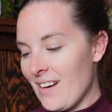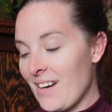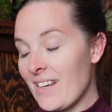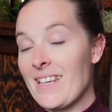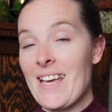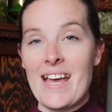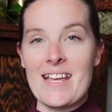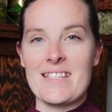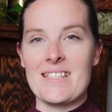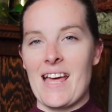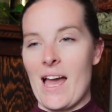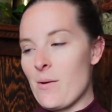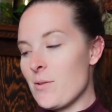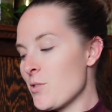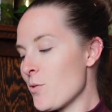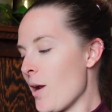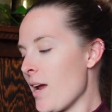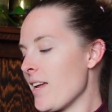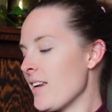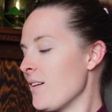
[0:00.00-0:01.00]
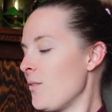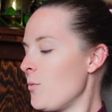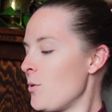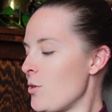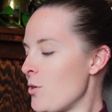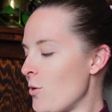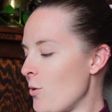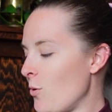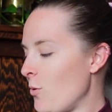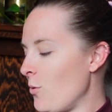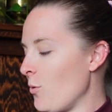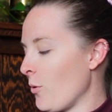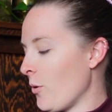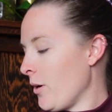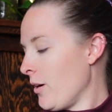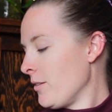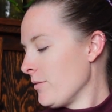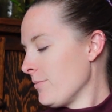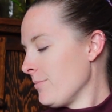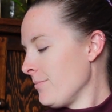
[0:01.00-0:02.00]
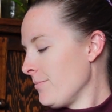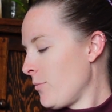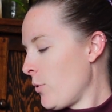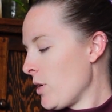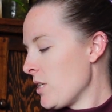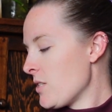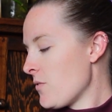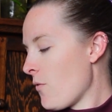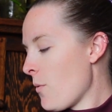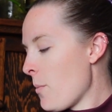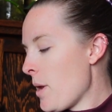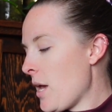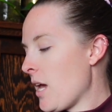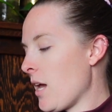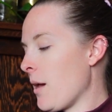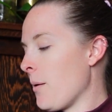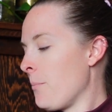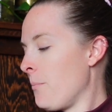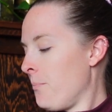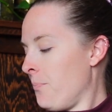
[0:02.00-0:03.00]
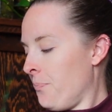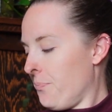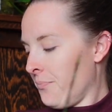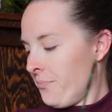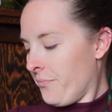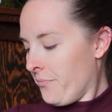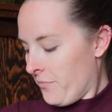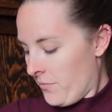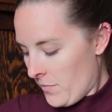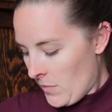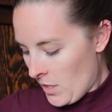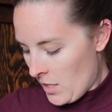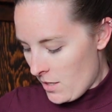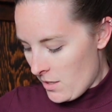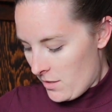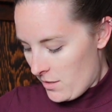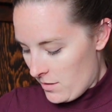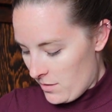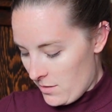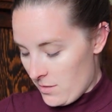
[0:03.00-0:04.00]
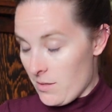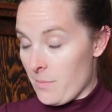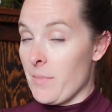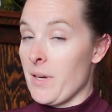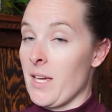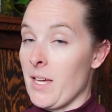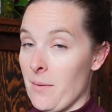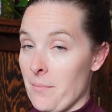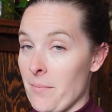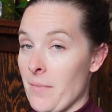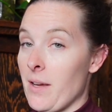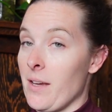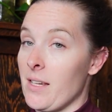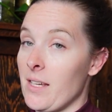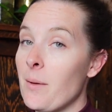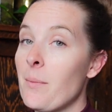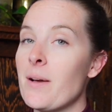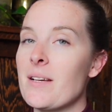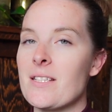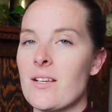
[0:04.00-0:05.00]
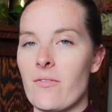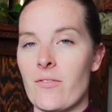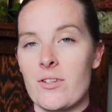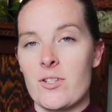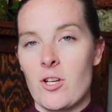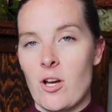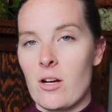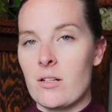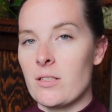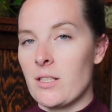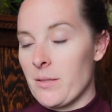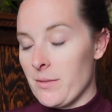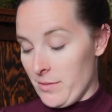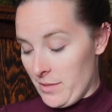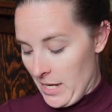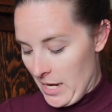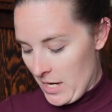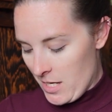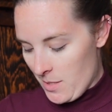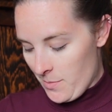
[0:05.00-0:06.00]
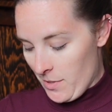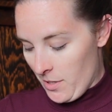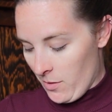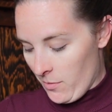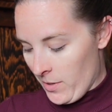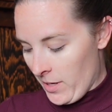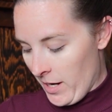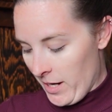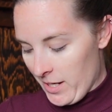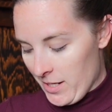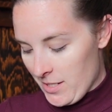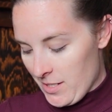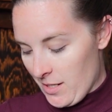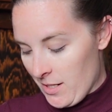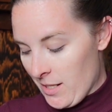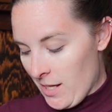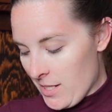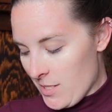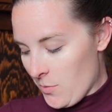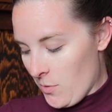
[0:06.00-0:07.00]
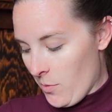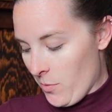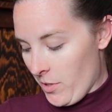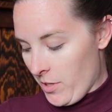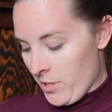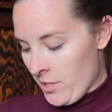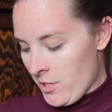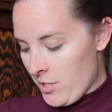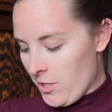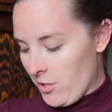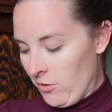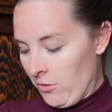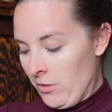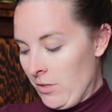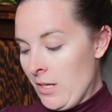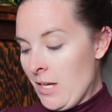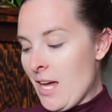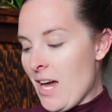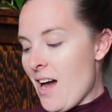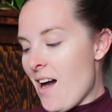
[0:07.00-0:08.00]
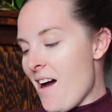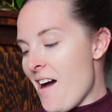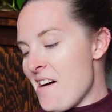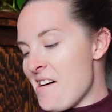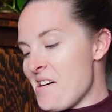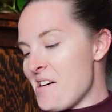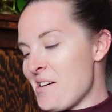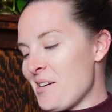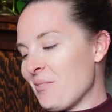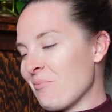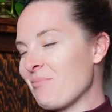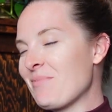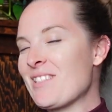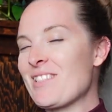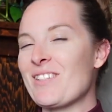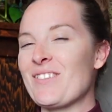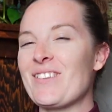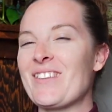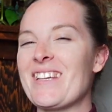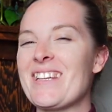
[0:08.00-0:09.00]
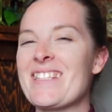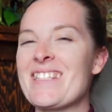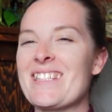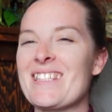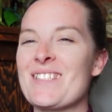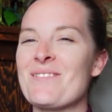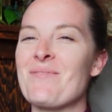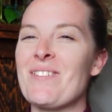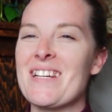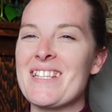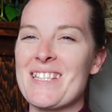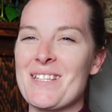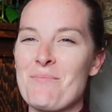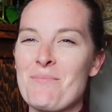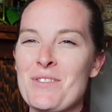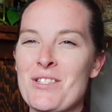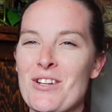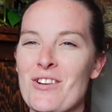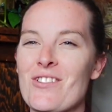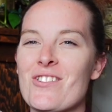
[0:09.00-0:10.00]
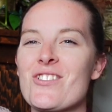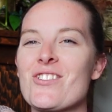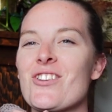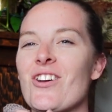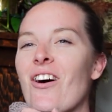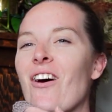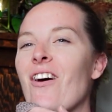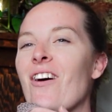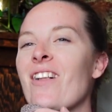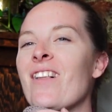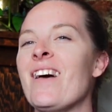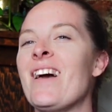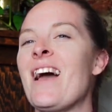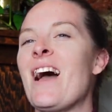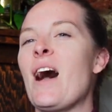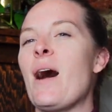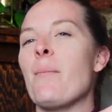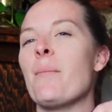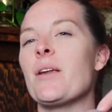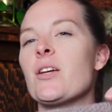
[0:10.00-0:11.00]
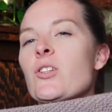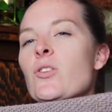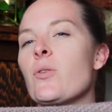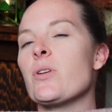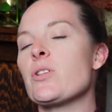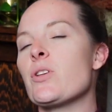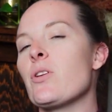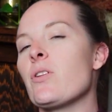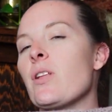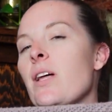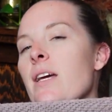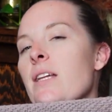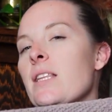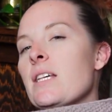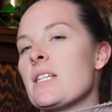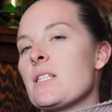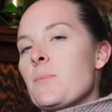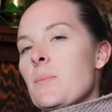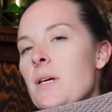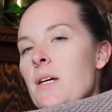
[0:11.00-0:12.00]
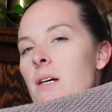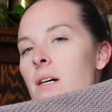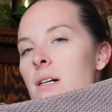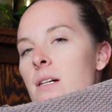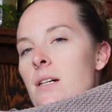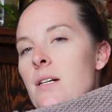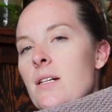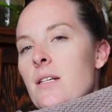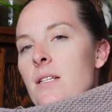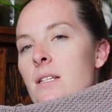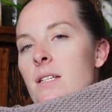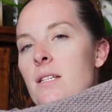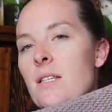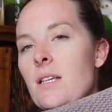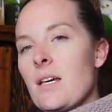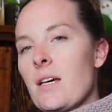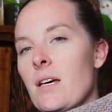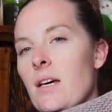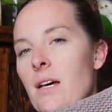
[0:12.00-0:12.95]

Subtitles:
Yes, I was right. Woohoo! Points for me. I'm gonna give myself a chocolate candy bar when I get done. That's what we're gonna do. So this is my Zimtstern Shawl. I'm gonna show it to you like this because